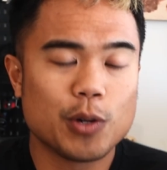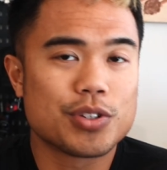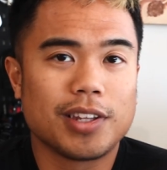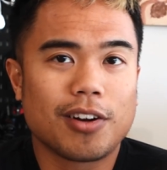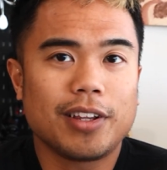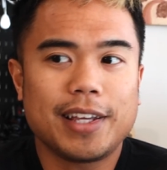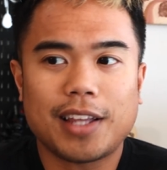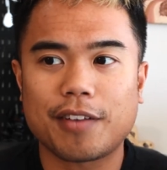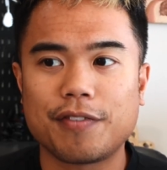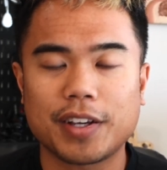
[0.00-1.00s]
It was literally
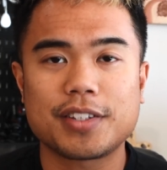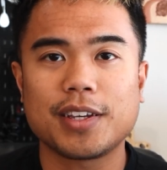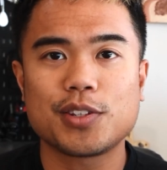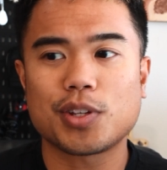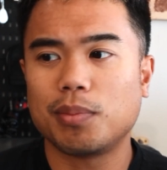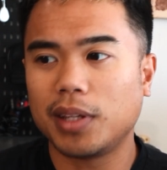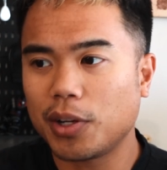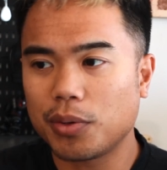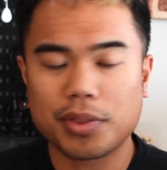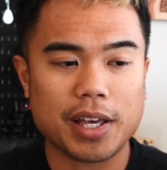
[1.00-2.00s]
like fixing some
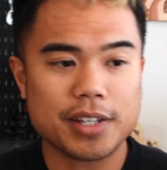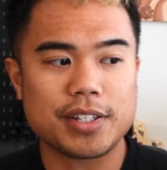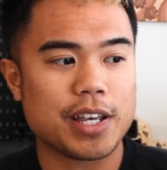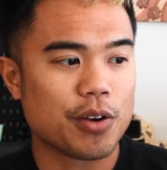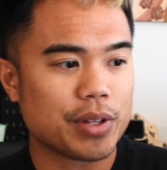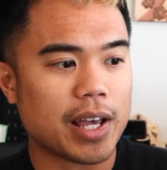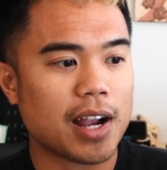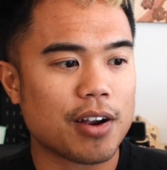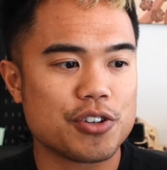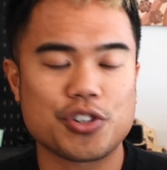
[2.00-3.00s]
little things here and
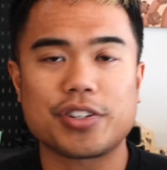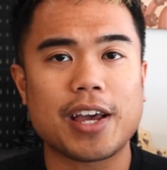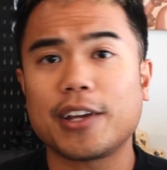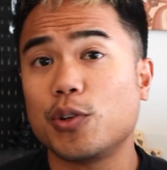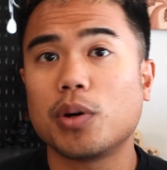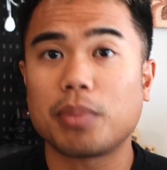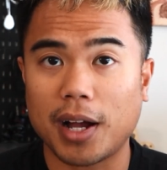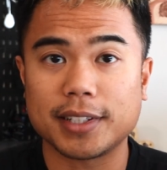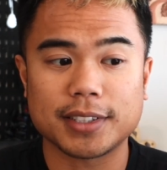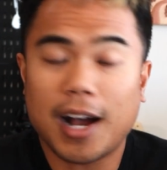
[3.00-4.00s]
there and just getting new
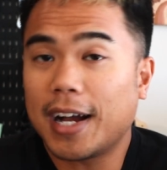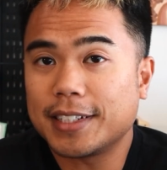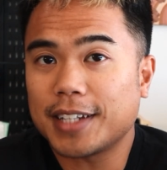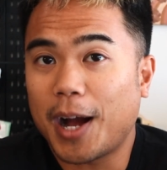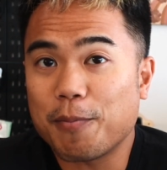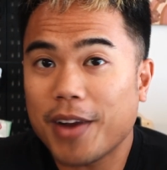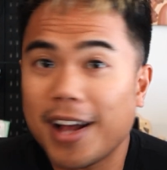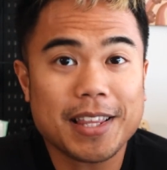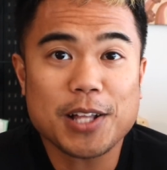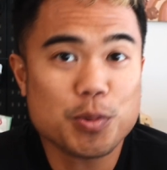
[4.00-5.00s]
appliances. Guys, I'm
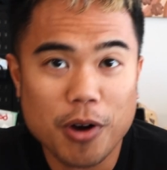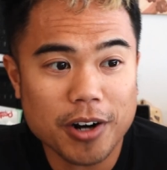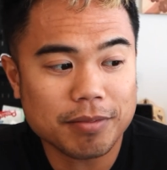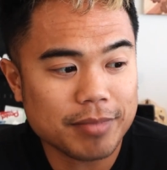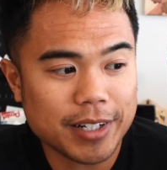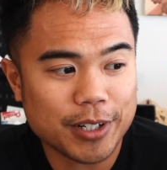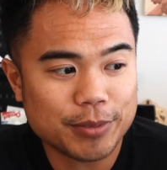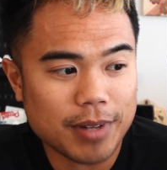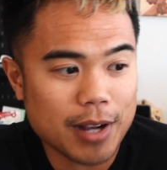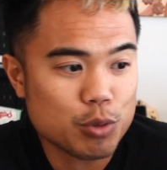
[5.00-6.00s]
not that smart.
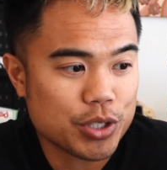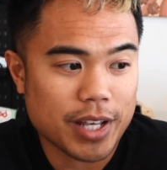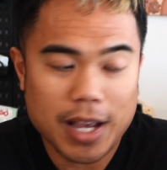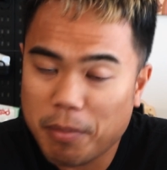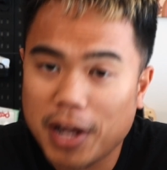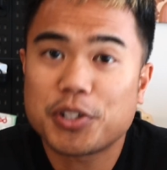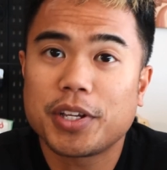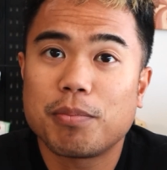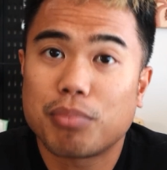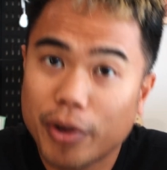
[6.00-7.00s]
I will say I'm
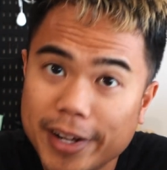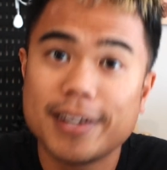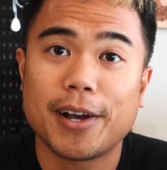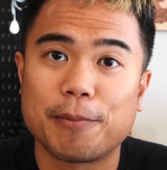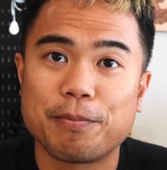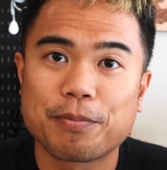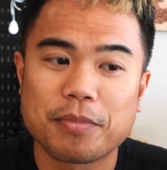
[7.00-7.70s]
actually pretty dumb.